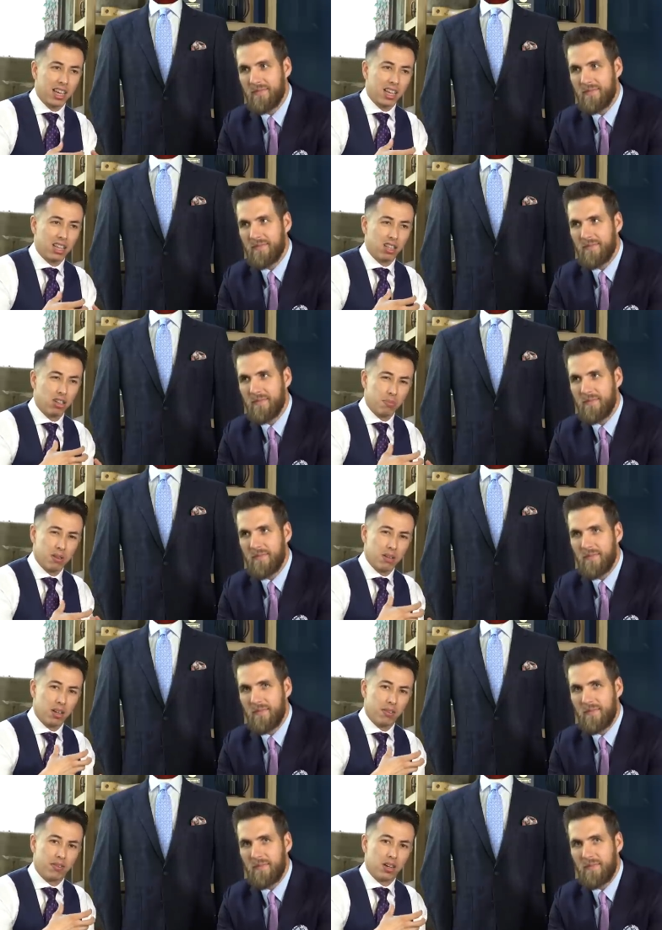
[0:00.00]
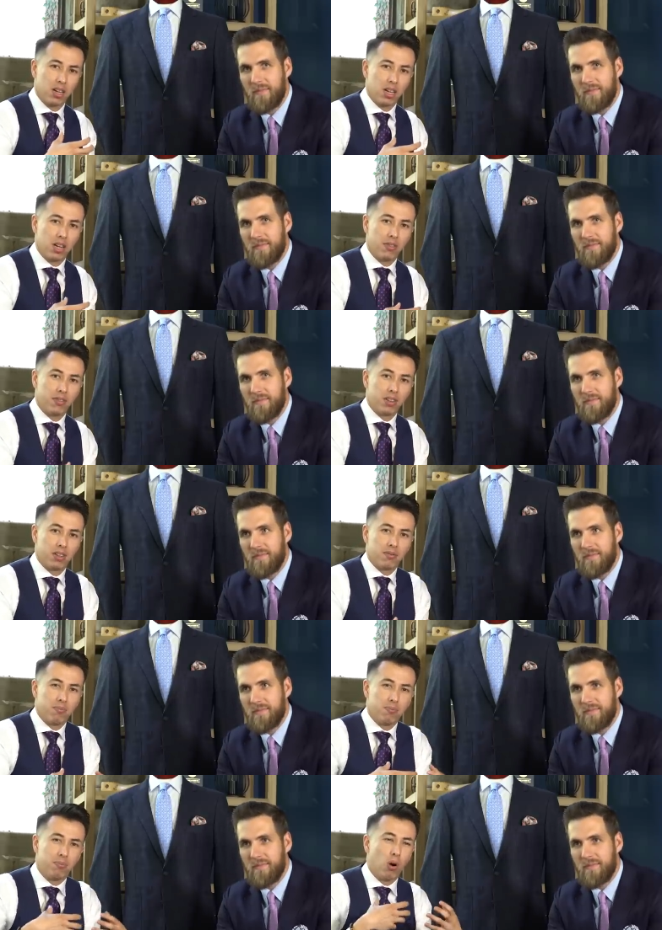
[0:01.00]
Speaker 1: like a little bit of a
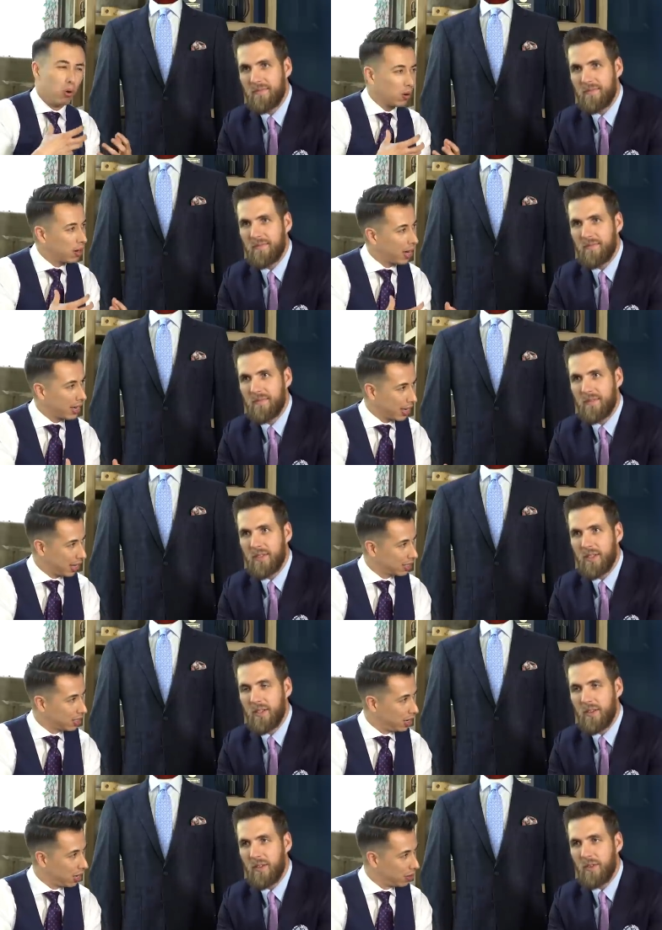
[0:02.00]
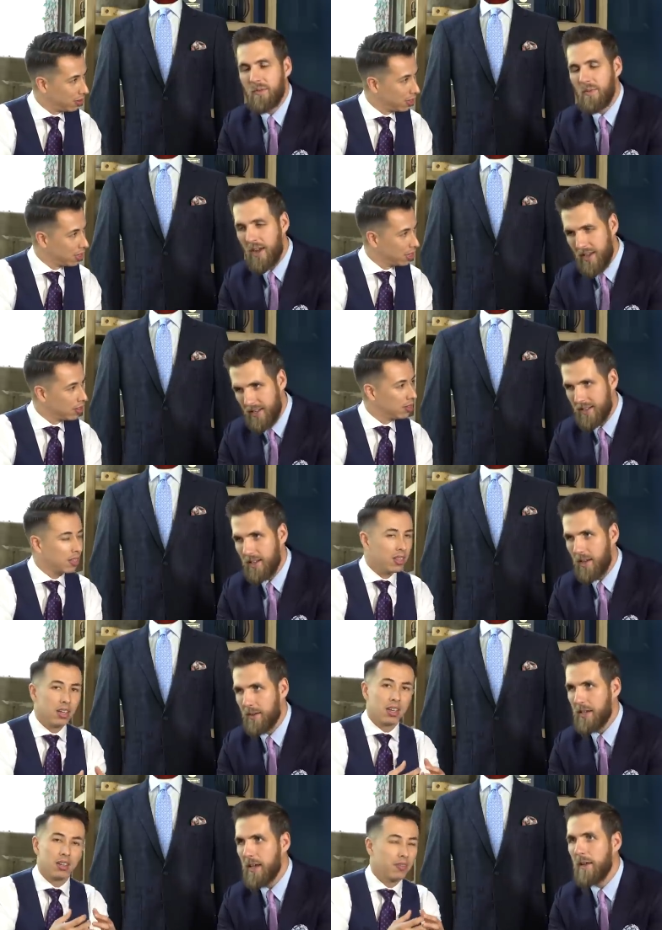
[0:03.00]
bulk, I guess, you know? Right.
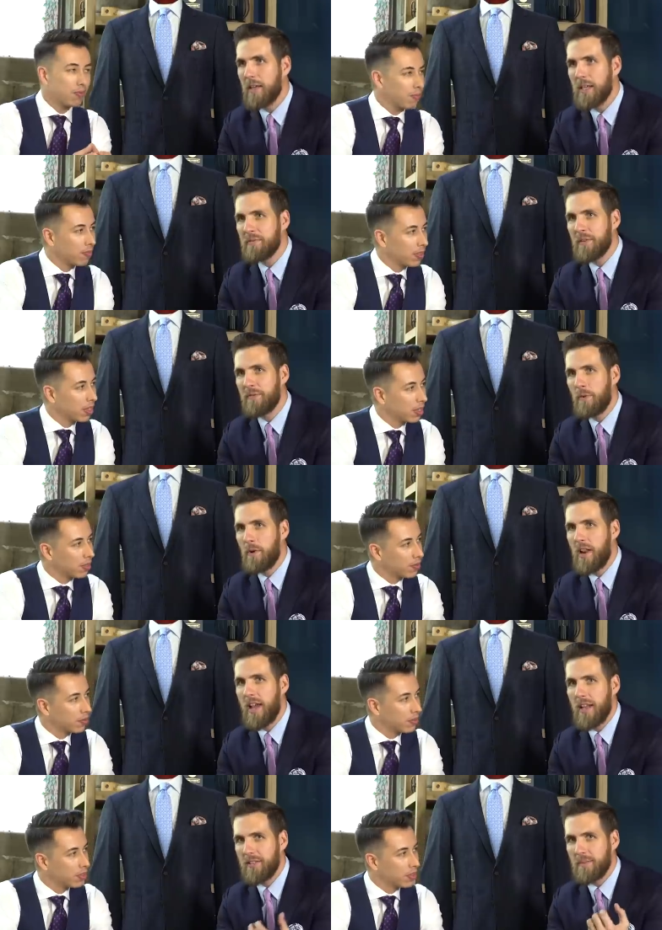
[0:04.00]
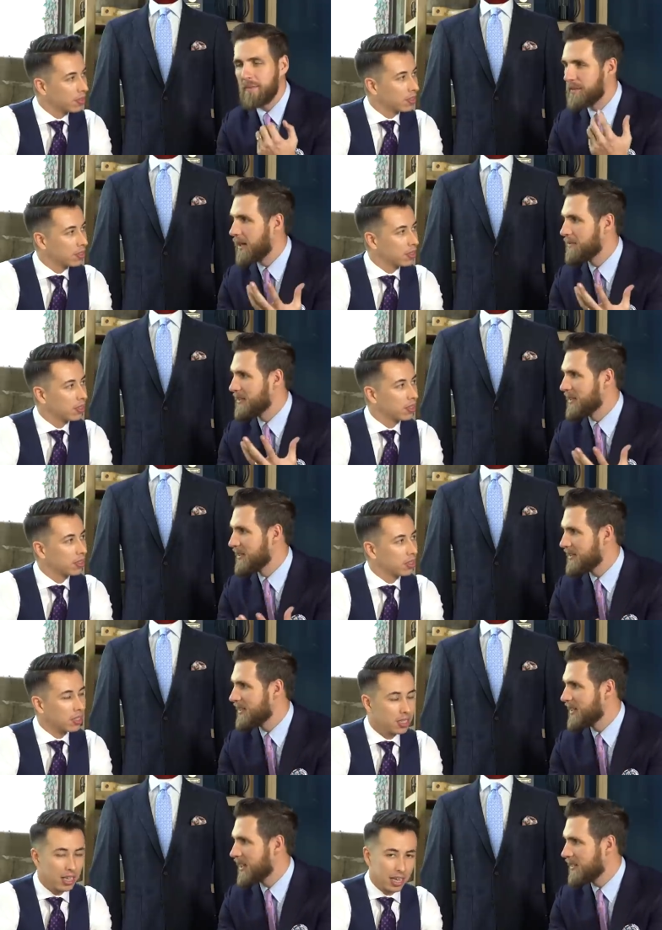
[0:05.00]
It gives the Four in Hand some
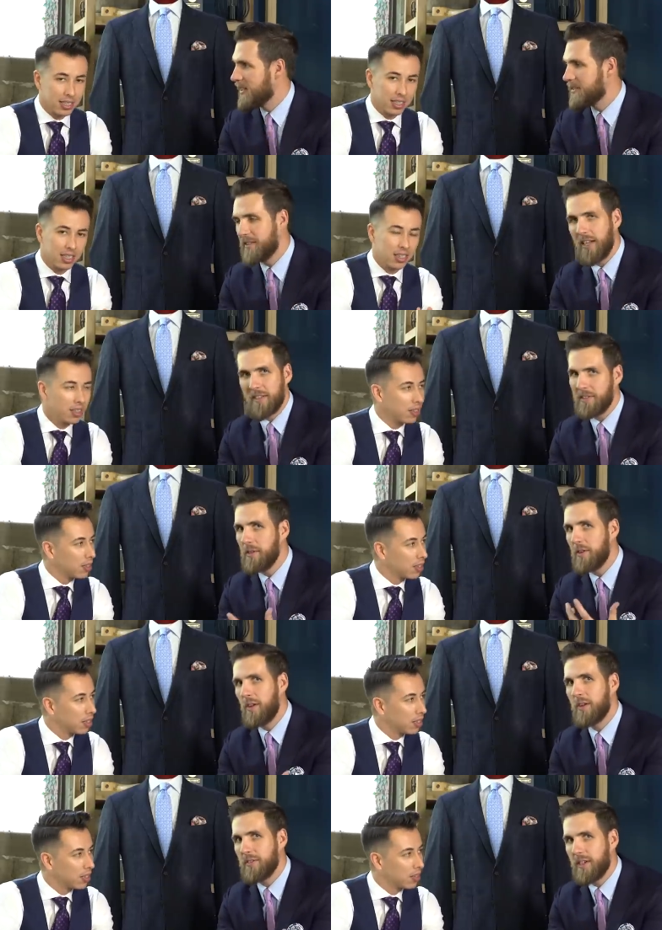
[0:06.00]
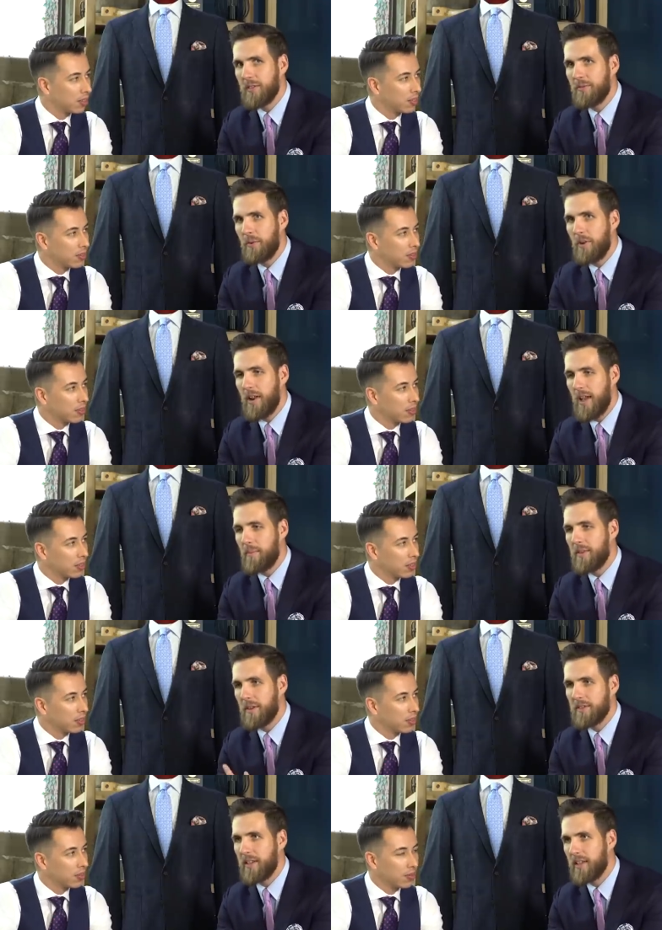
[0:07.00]
substance.
Speaker 2: Yes. It still looks like a Four in Hand, but
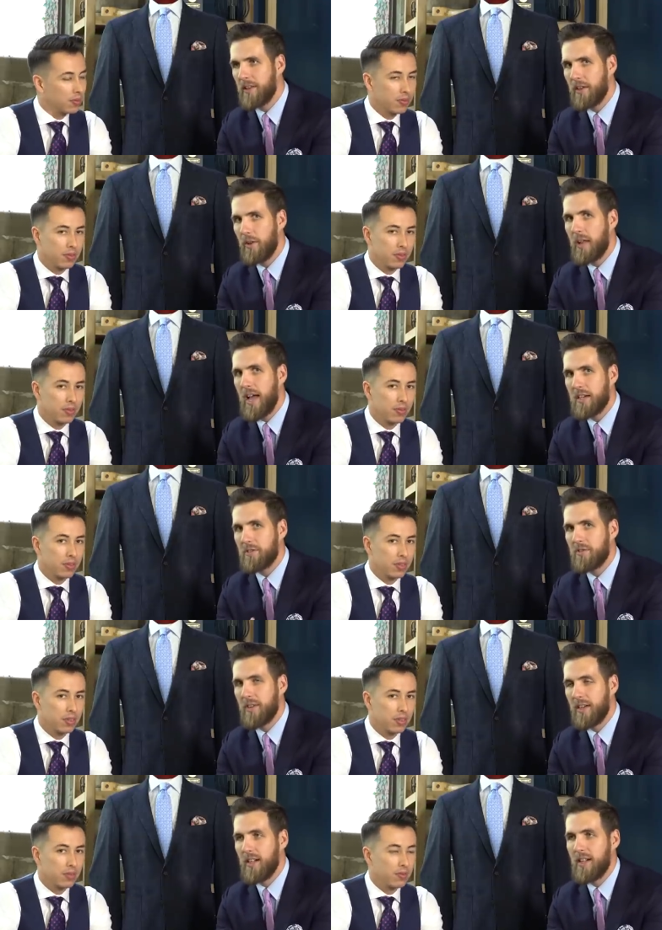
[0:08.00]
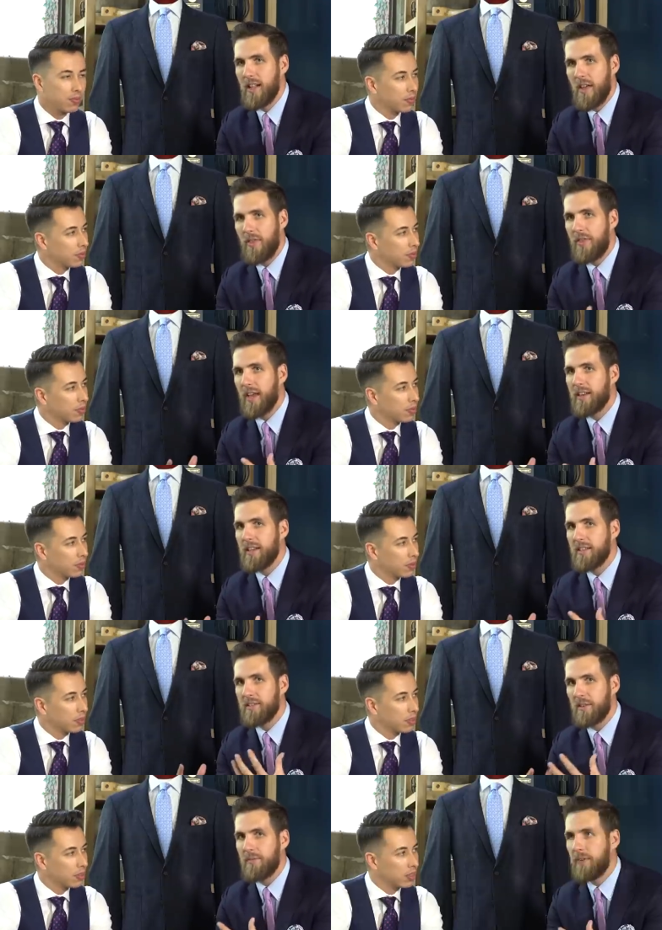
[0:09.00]
there's like a little extra
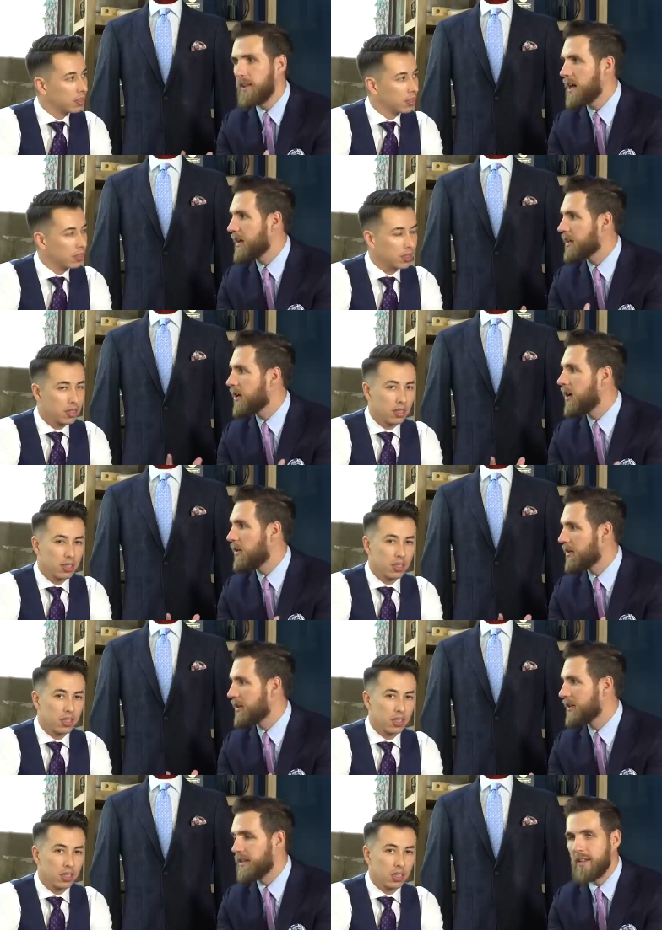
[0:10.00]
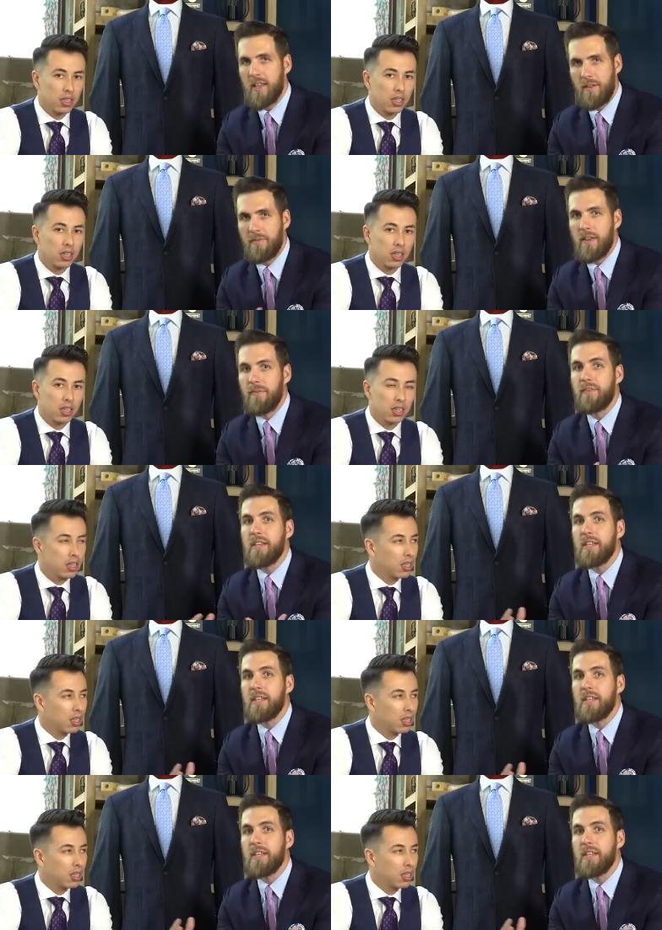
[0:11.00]
thickness to fill out a collar if